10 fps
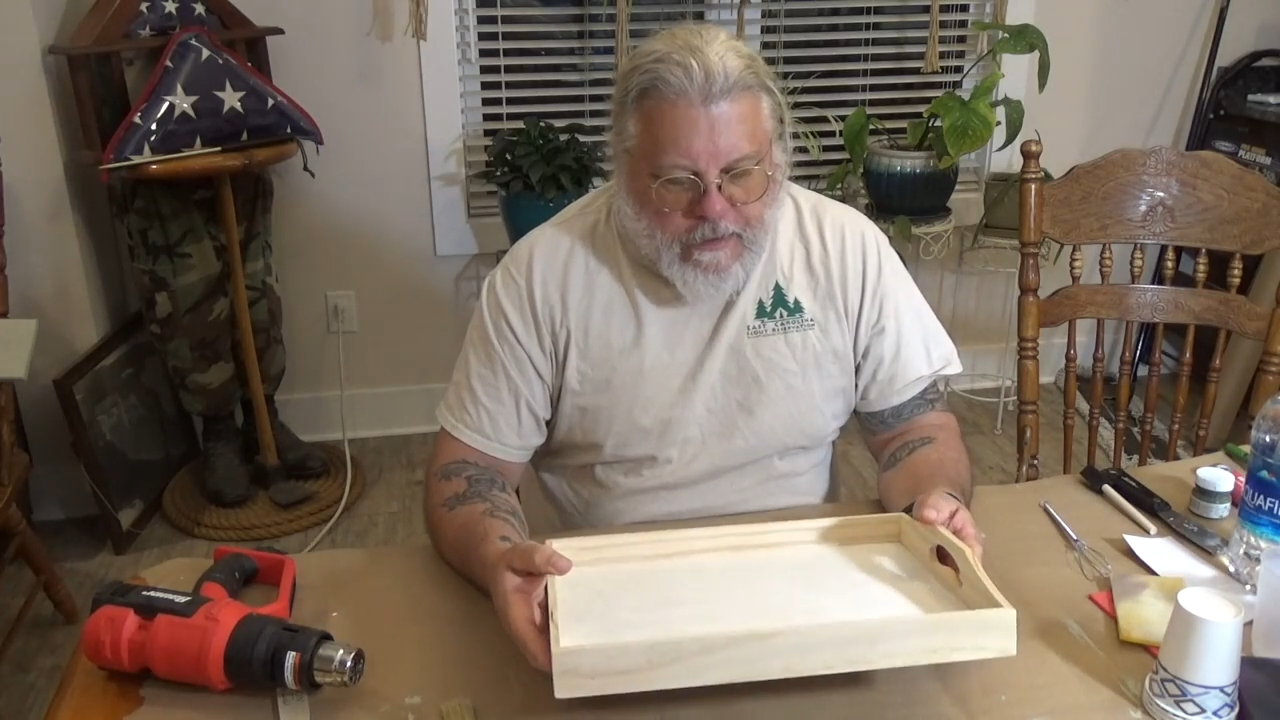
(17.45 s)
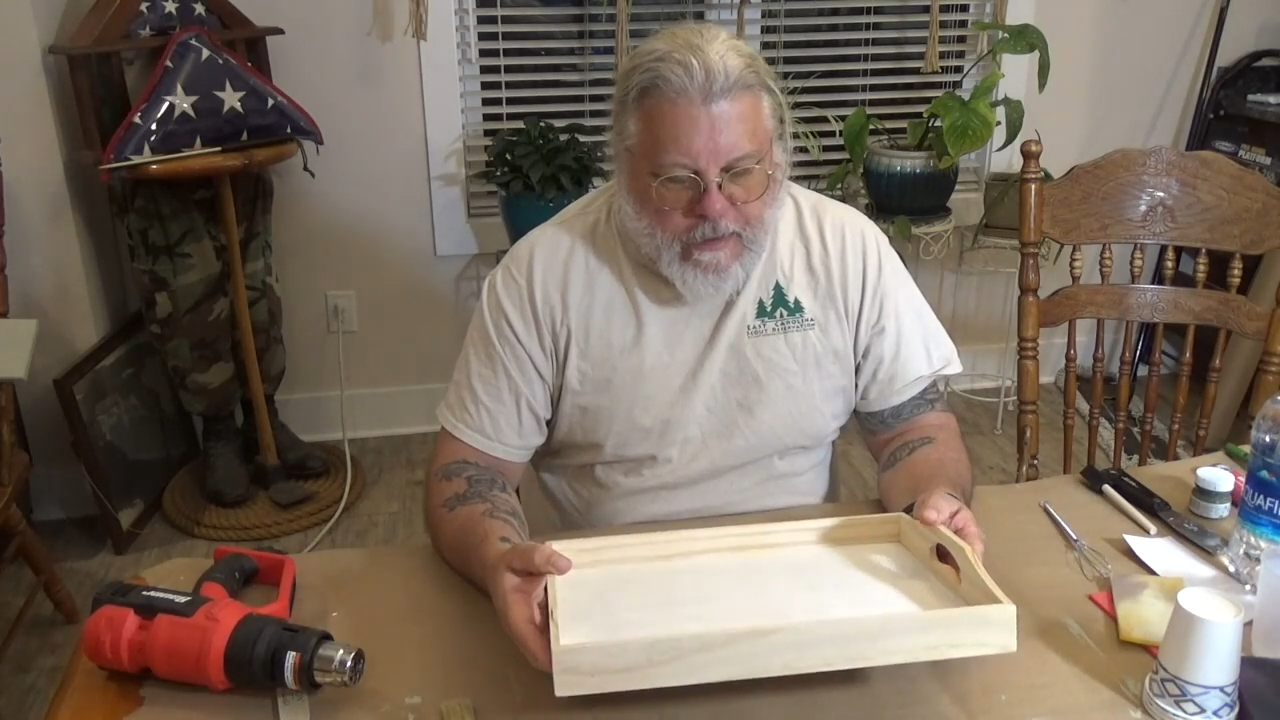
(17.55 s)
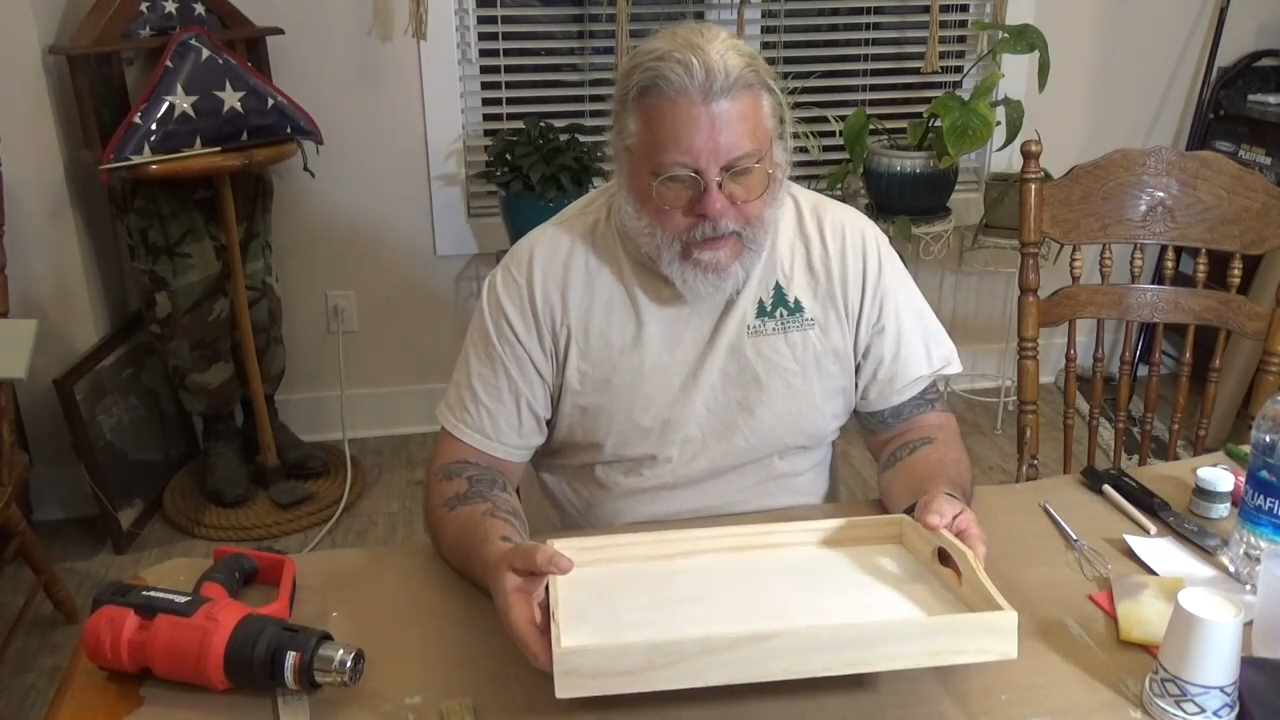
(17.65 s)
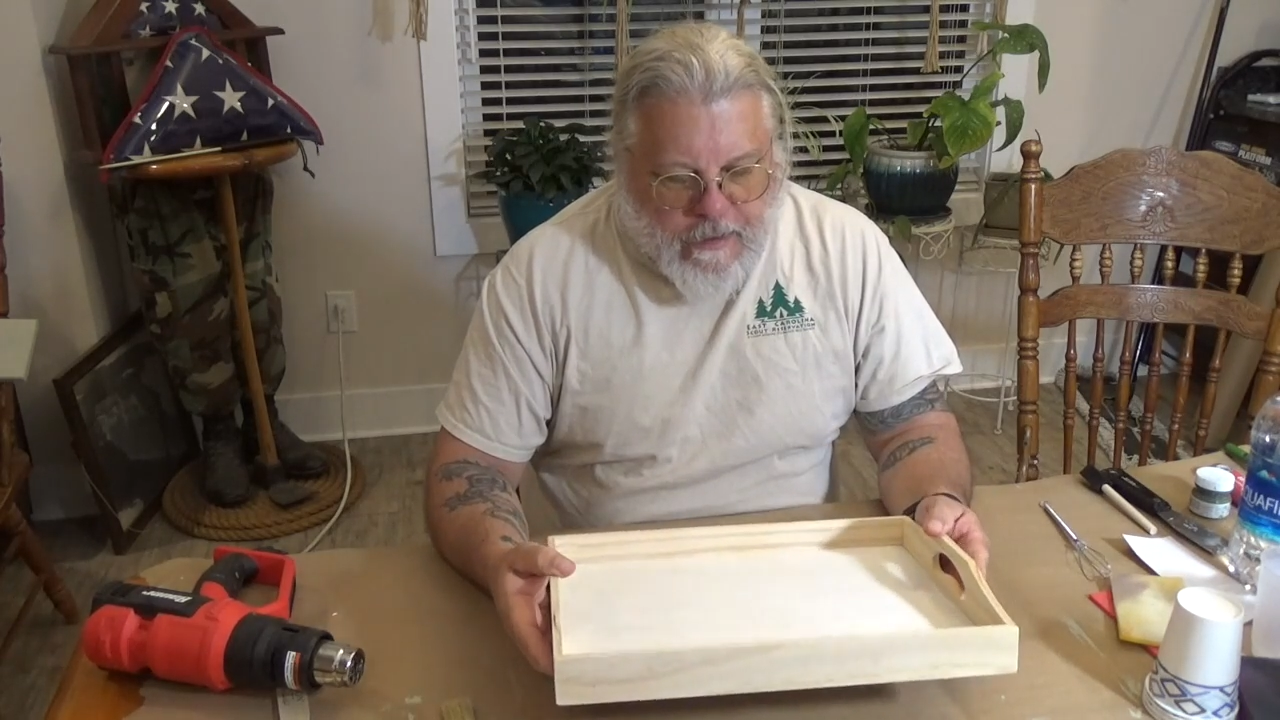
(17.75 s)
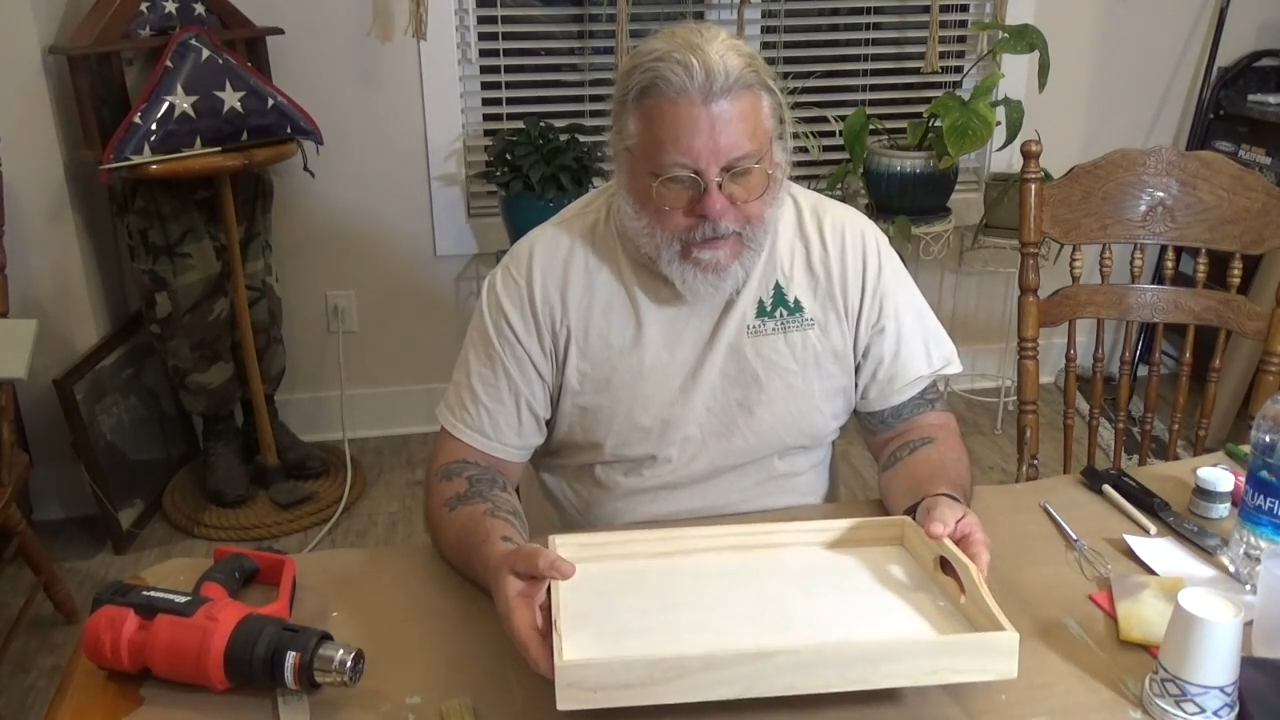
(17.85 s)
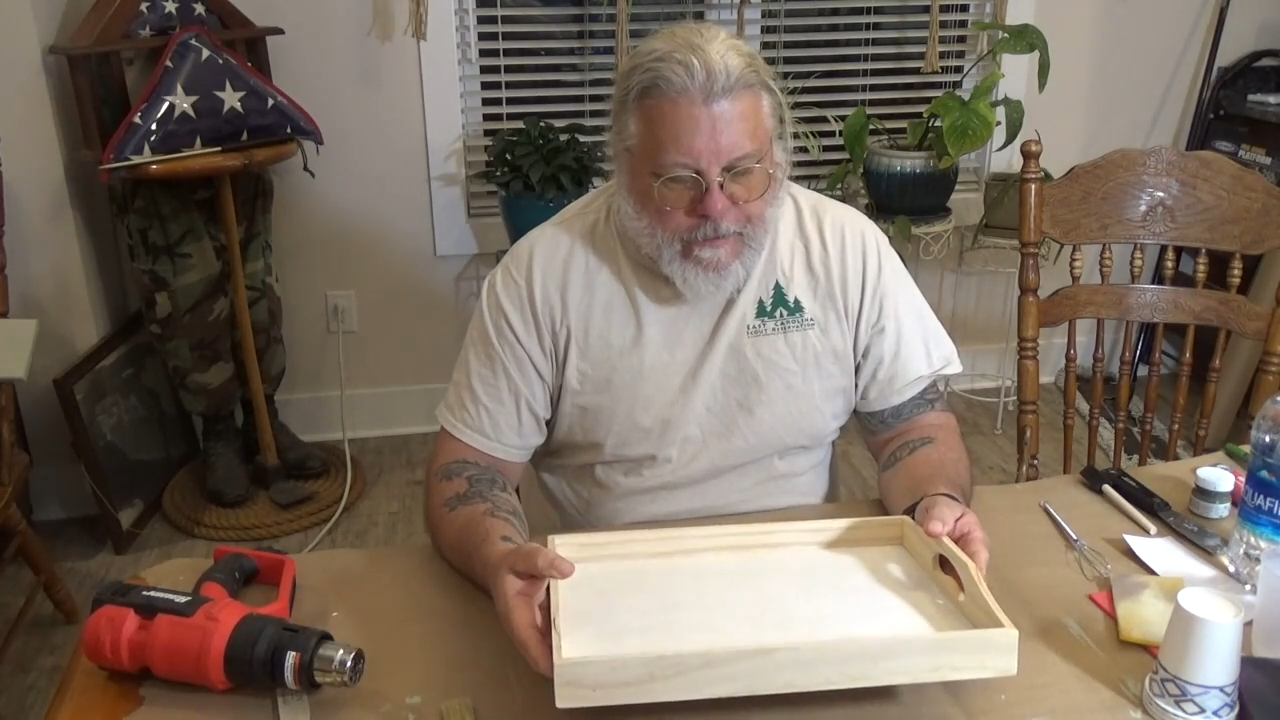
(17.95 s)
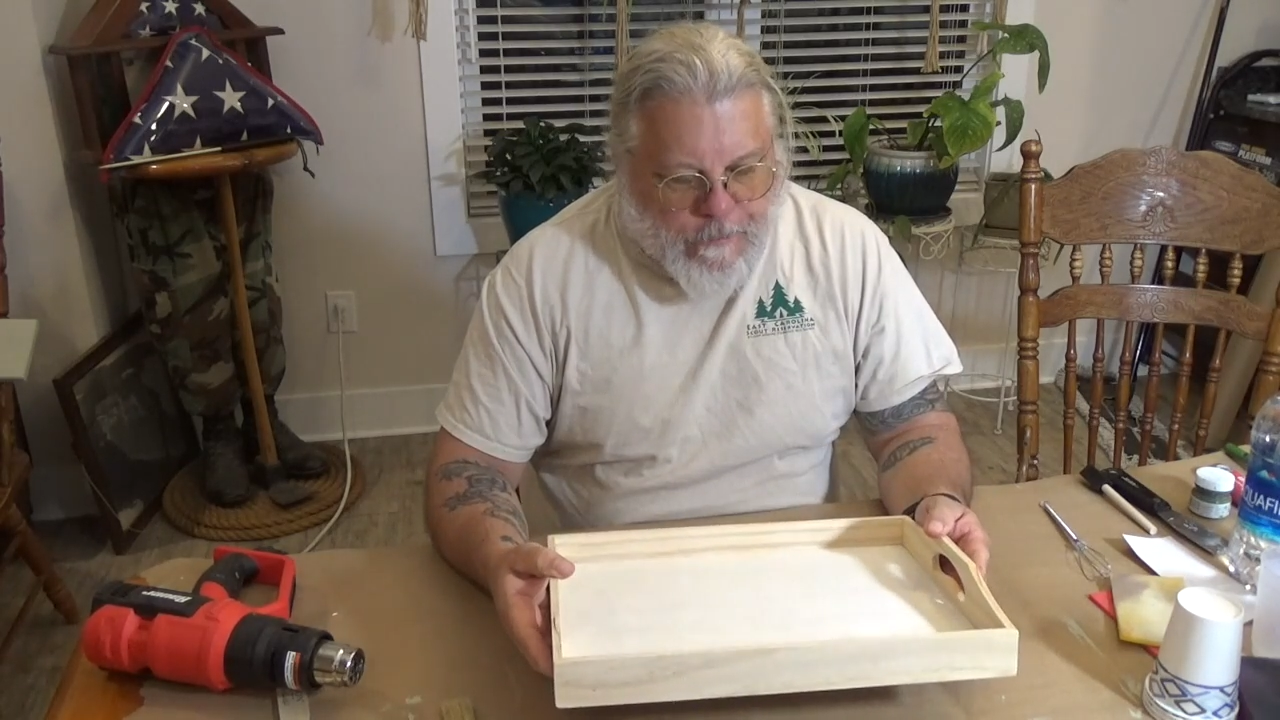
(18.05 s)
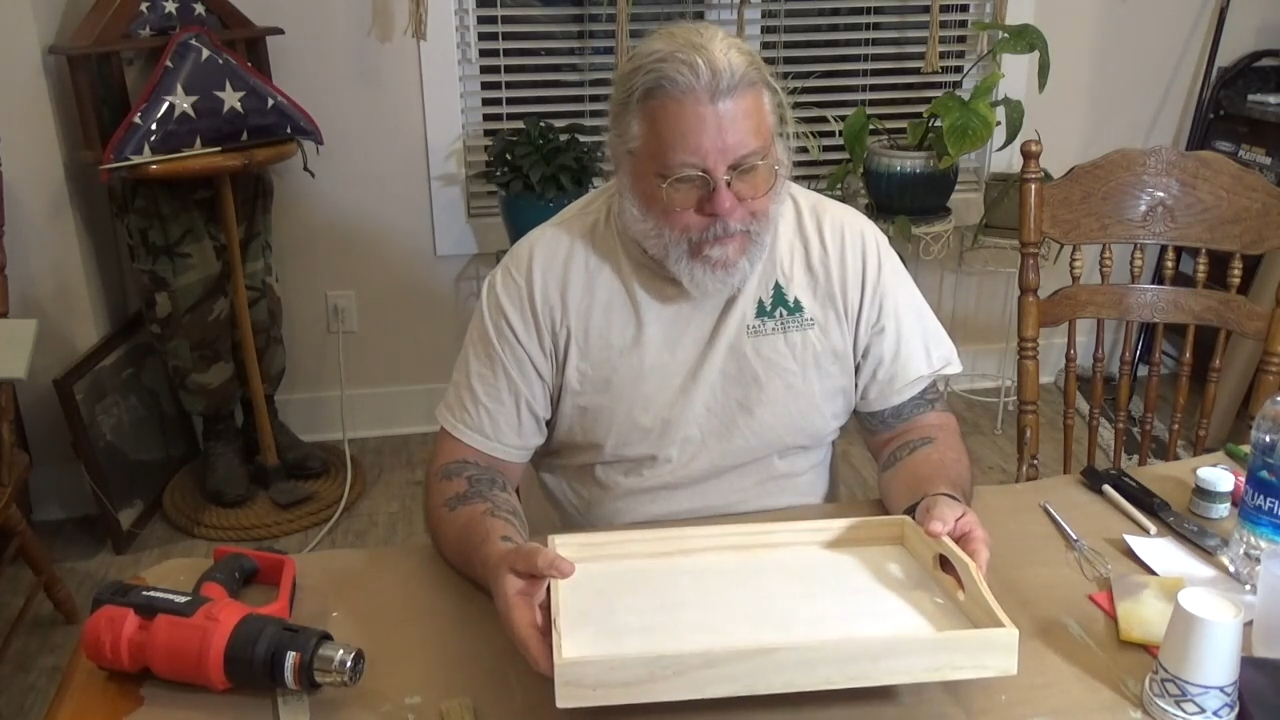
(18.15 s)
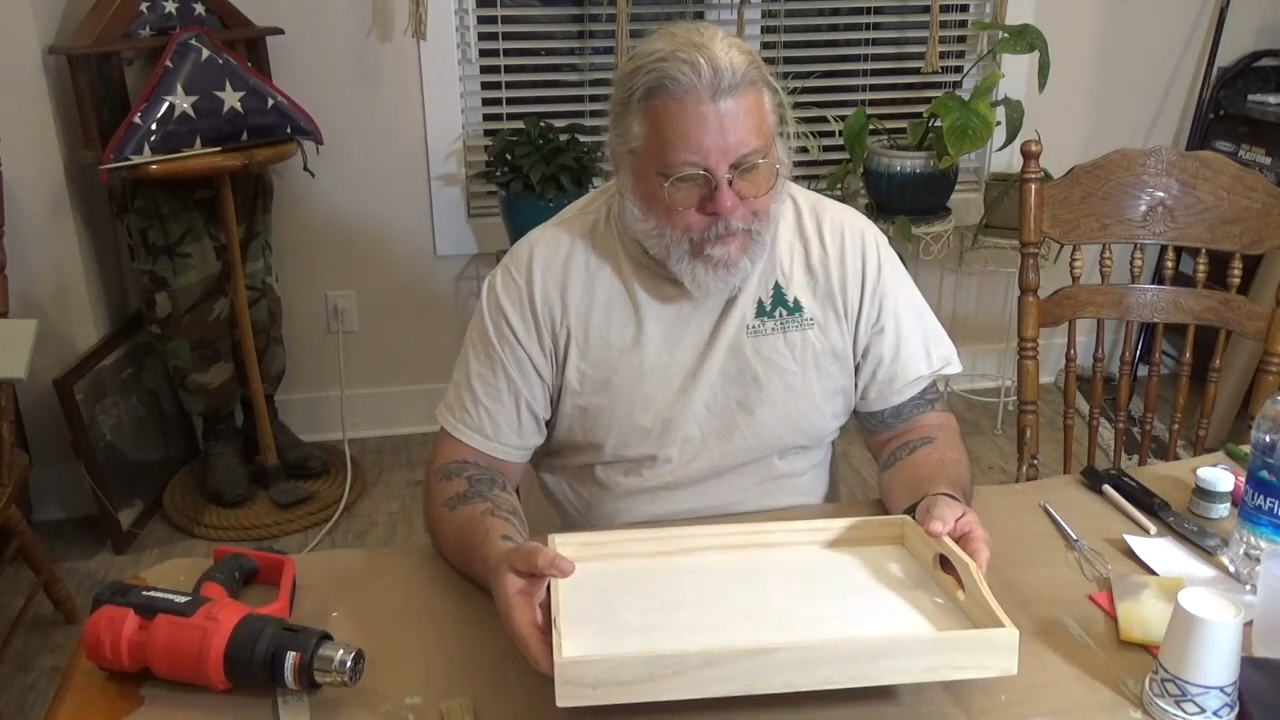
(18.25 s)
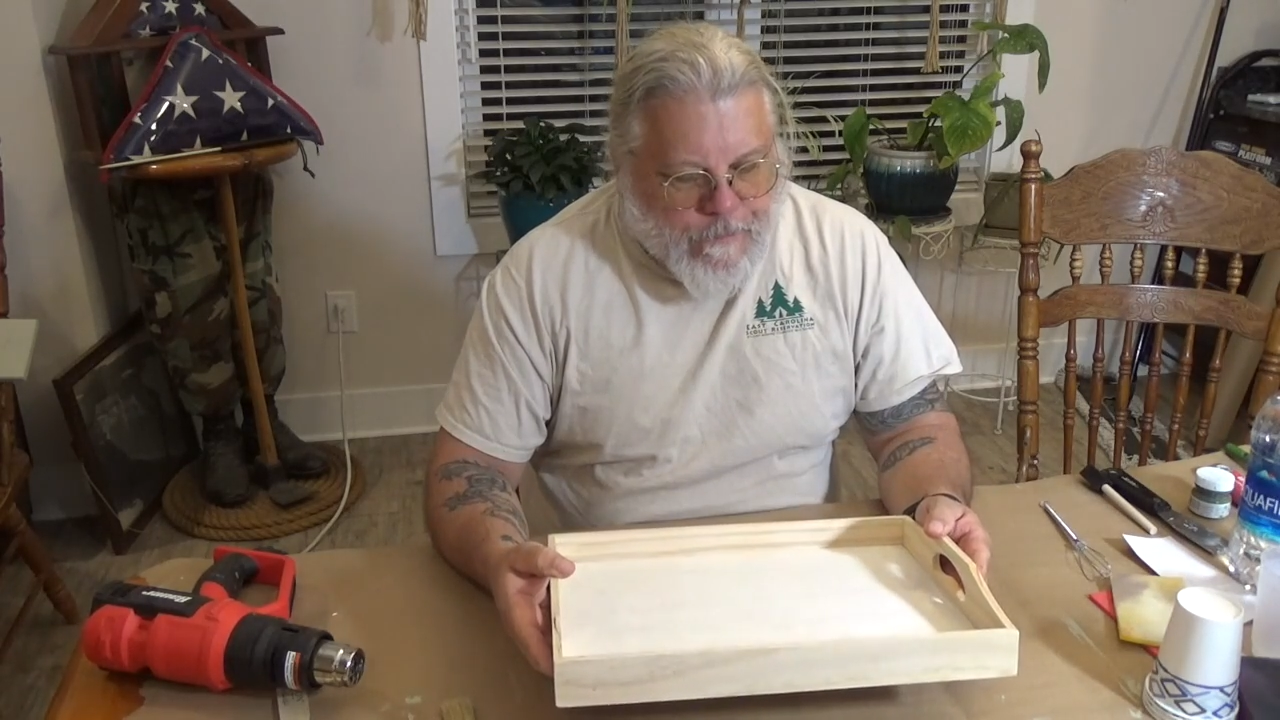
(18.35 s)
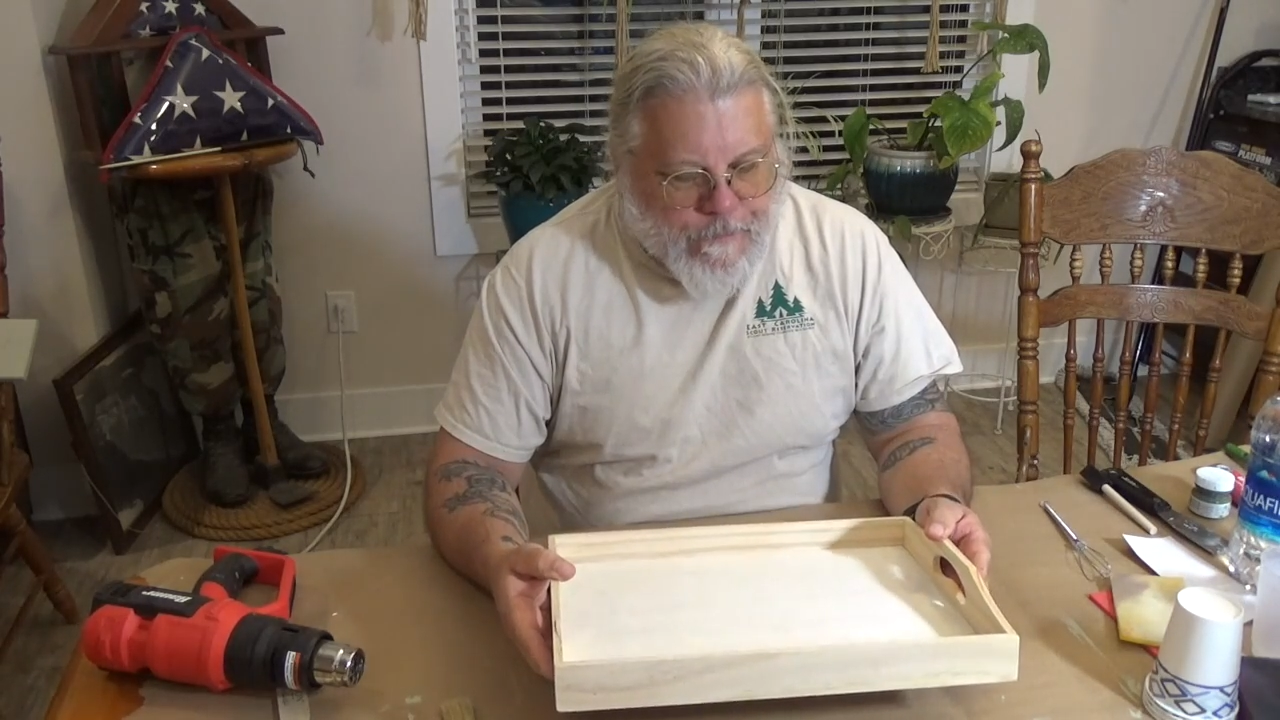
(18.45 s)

a